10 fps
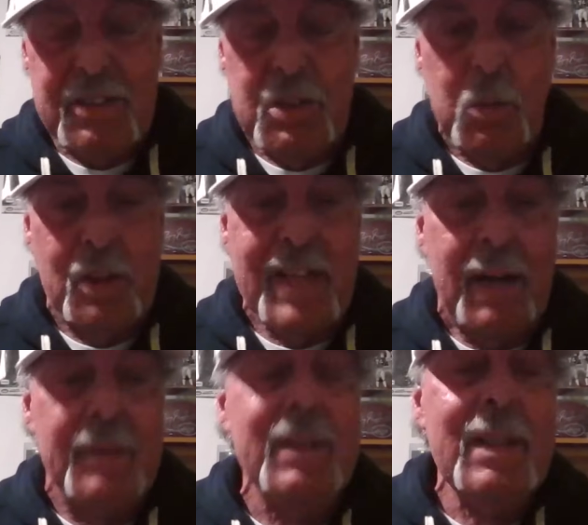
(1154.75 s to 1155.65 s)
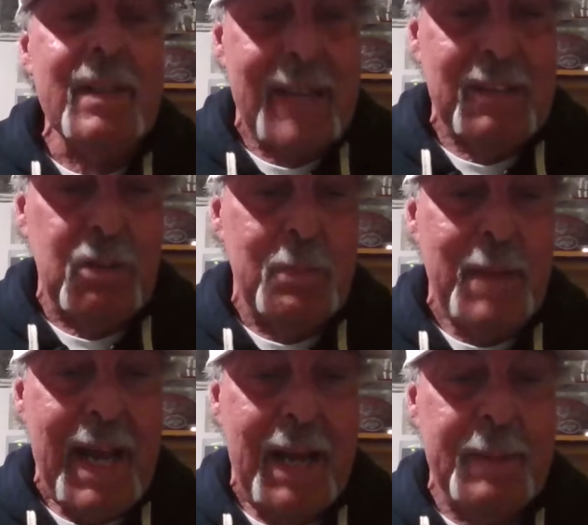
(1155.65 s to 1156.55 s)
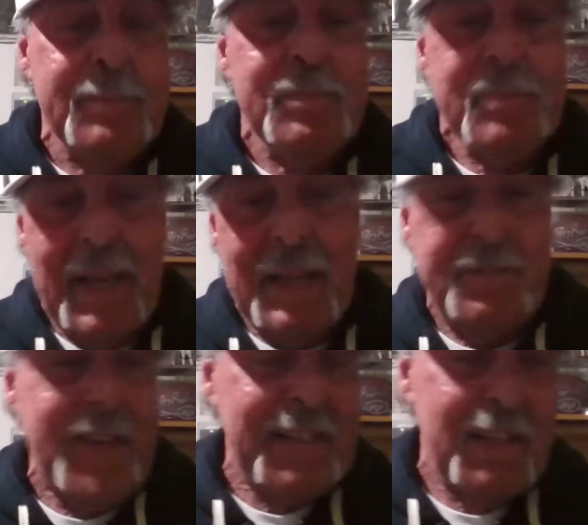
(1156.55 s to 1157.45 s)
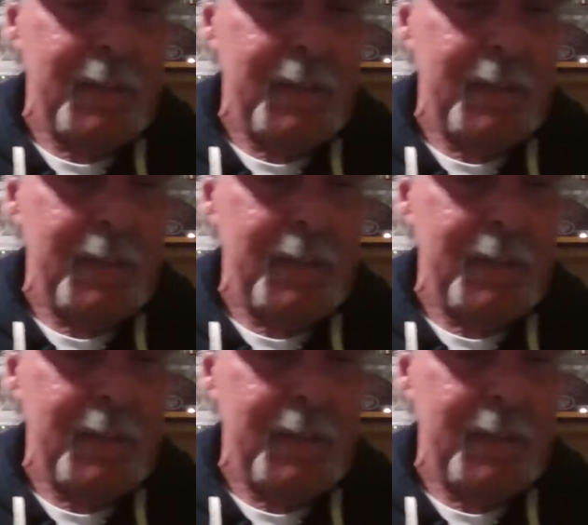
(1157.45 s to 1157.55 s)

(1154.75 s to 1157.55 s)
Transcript: works out. Not too bad. And the fact that I'm